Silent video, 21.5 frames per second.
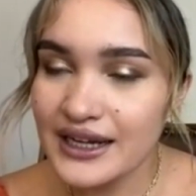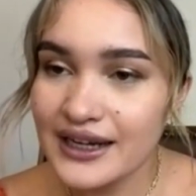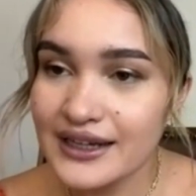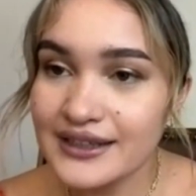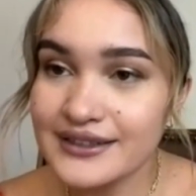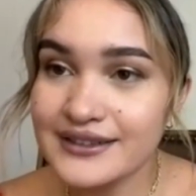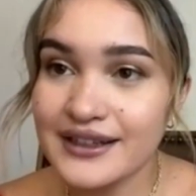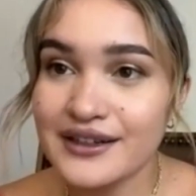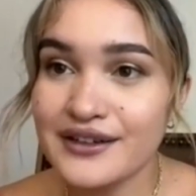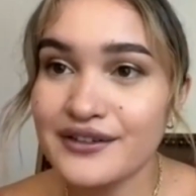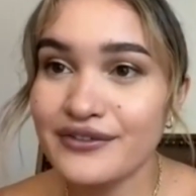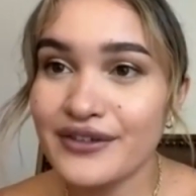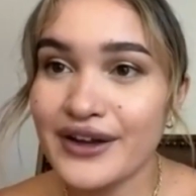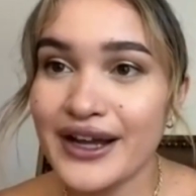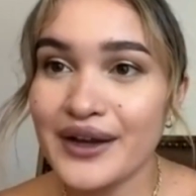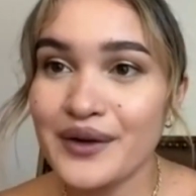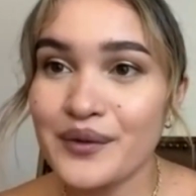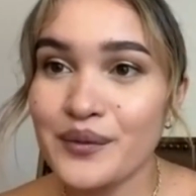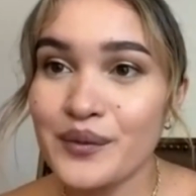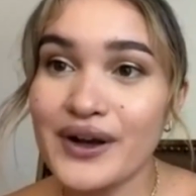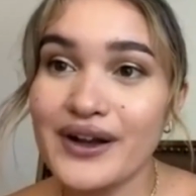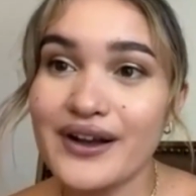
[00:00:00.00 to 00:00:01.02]

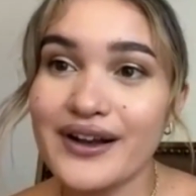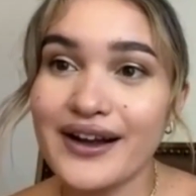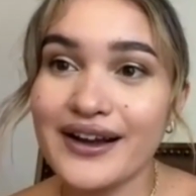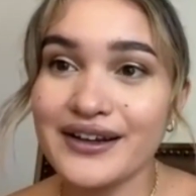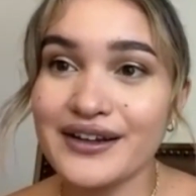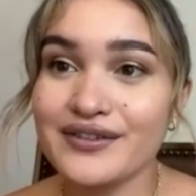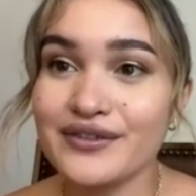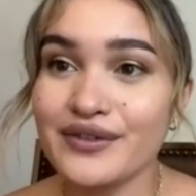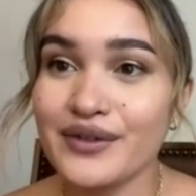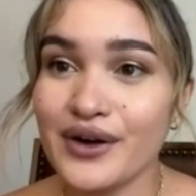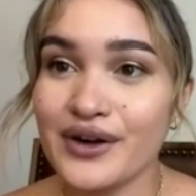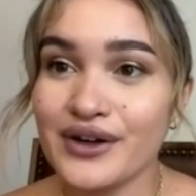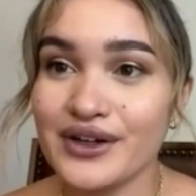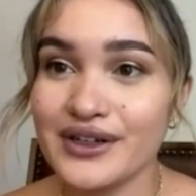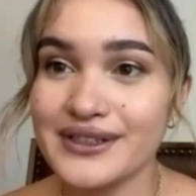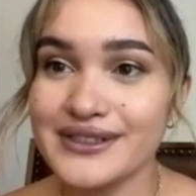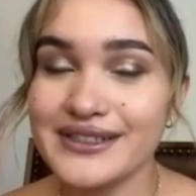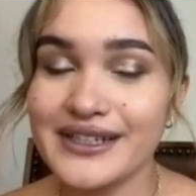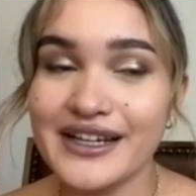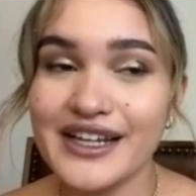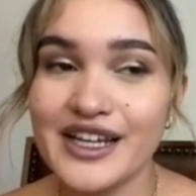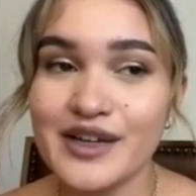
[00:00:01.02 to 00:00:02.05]
identify what kind of
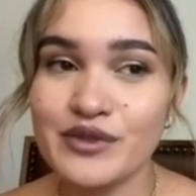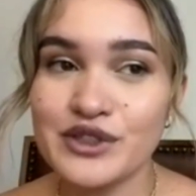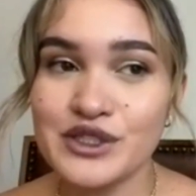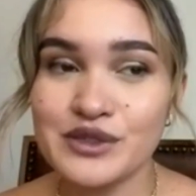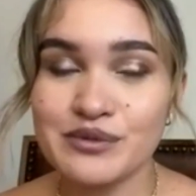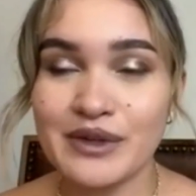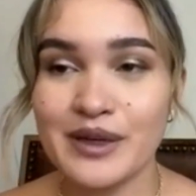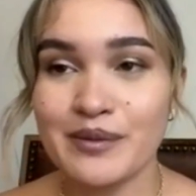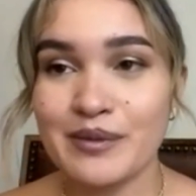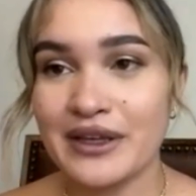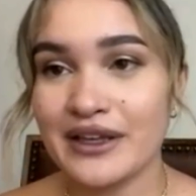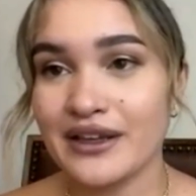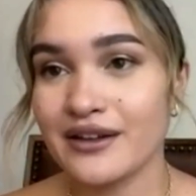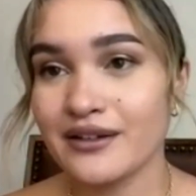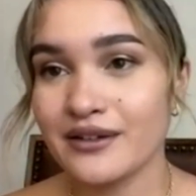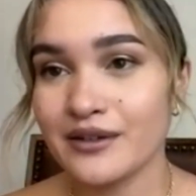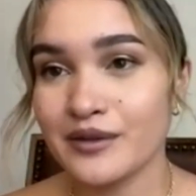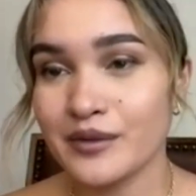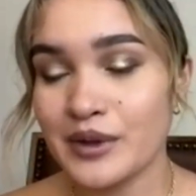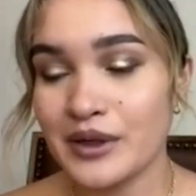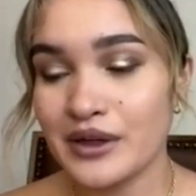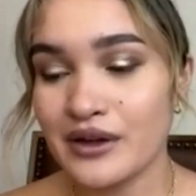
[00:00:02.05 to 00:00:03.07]
artist I am, which might make it a
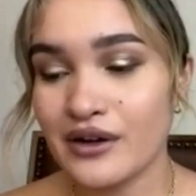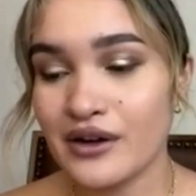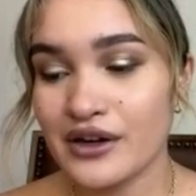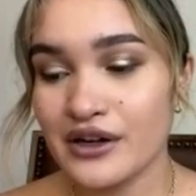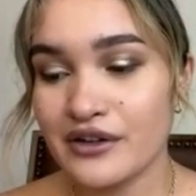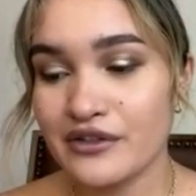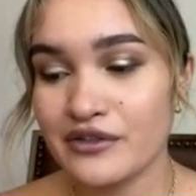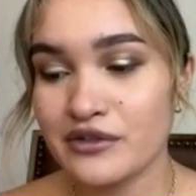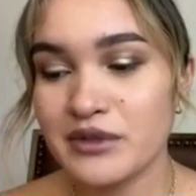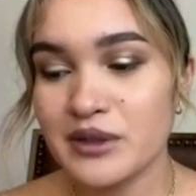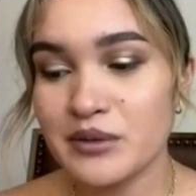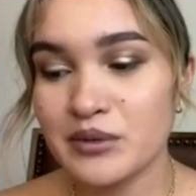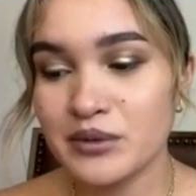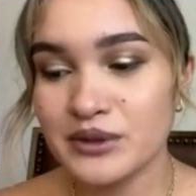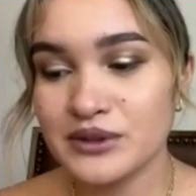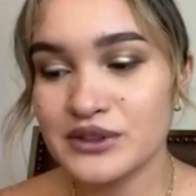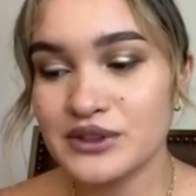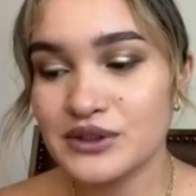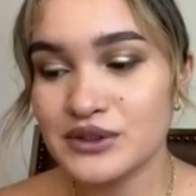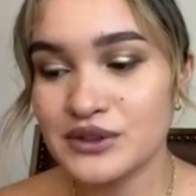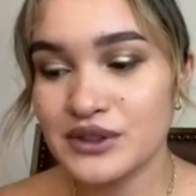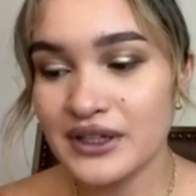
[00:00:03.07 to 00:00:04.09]
little bit harder for
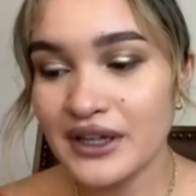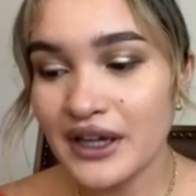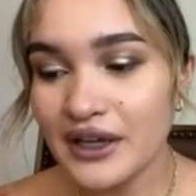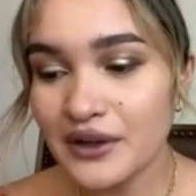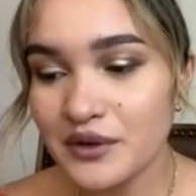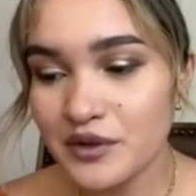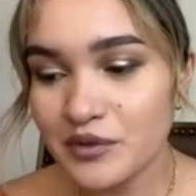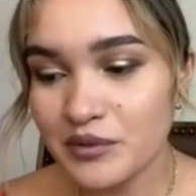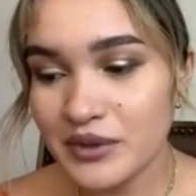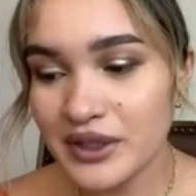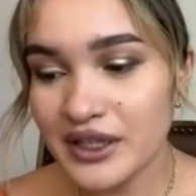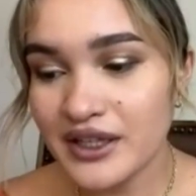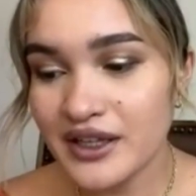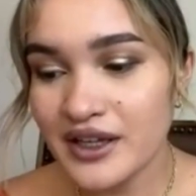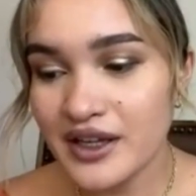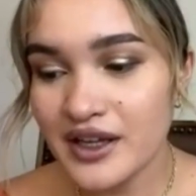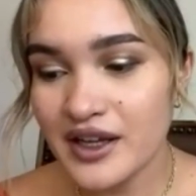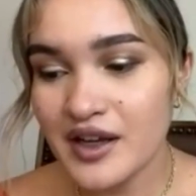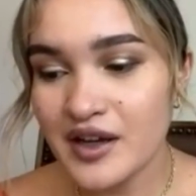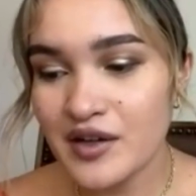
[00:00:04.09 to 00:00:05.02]
people to connect with me.